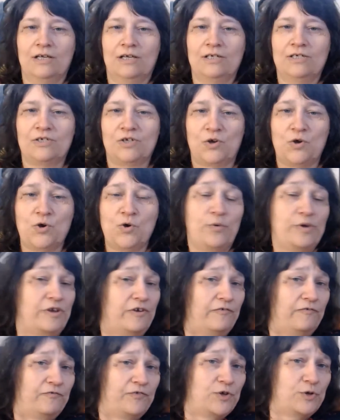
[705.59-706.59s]
So
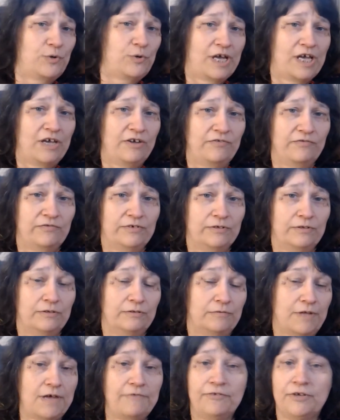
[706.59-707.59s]
if you have
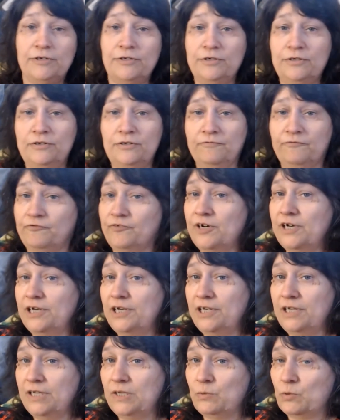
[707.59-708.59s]
an afternoon
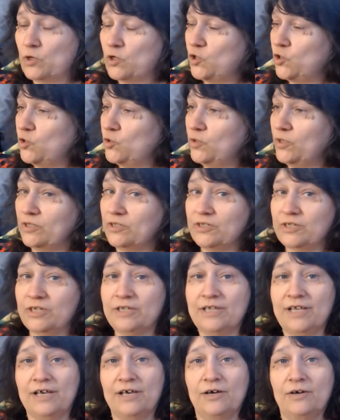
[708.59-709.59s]
free where you can
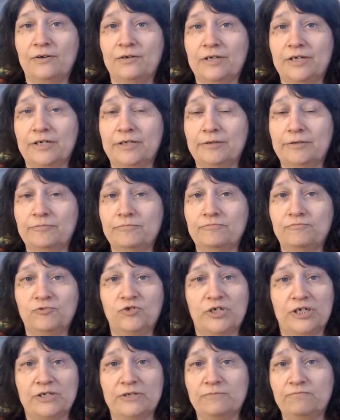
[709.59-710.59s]
sit down and
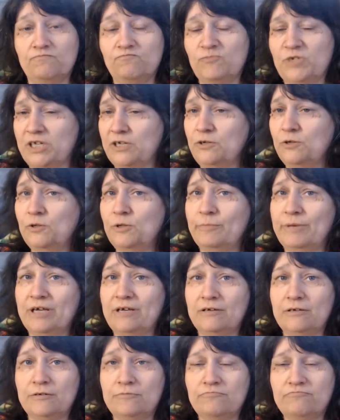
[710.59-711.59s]
just kill
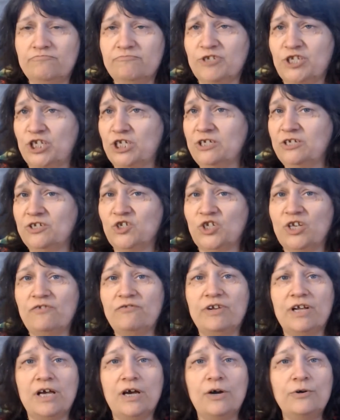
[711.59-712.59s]
about
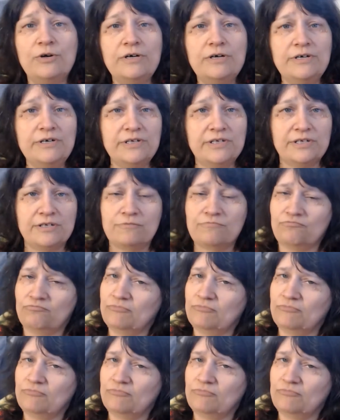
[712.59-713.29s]
6-7 hours,